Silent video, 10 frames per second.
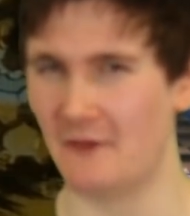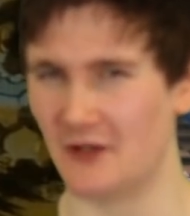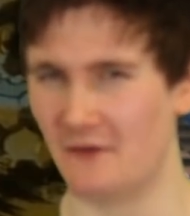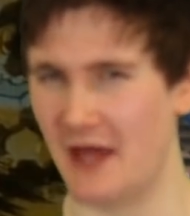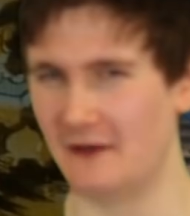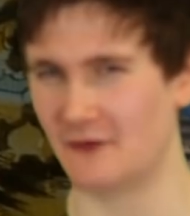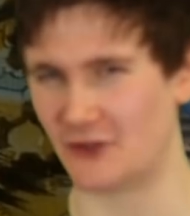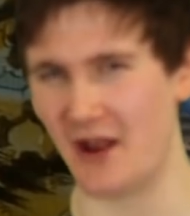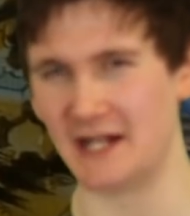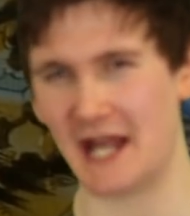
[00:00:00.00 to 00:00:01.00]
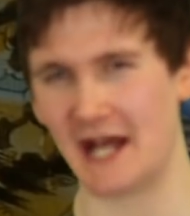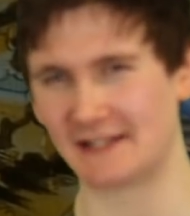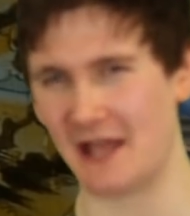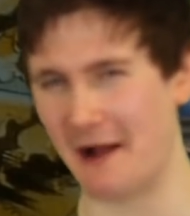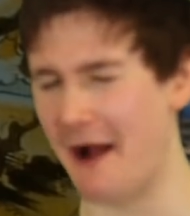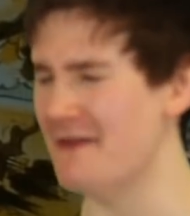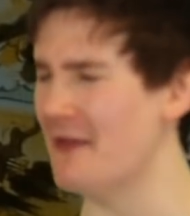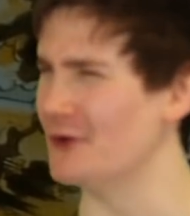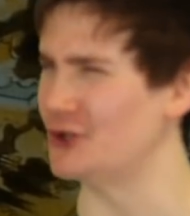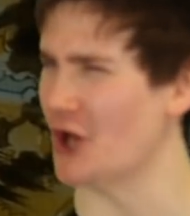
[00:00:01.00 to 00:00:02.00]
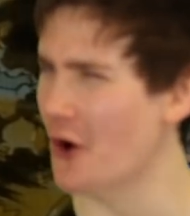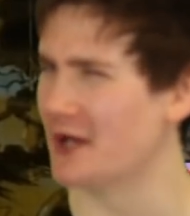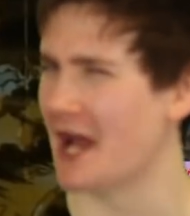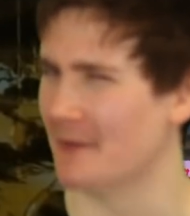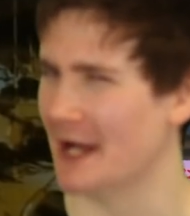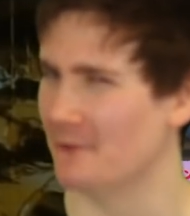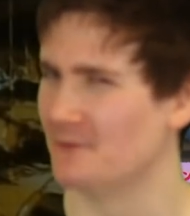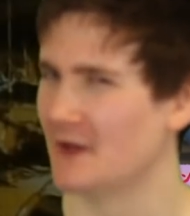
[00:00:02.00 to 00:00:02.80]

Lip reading: the trading cards came out, and then the show came out.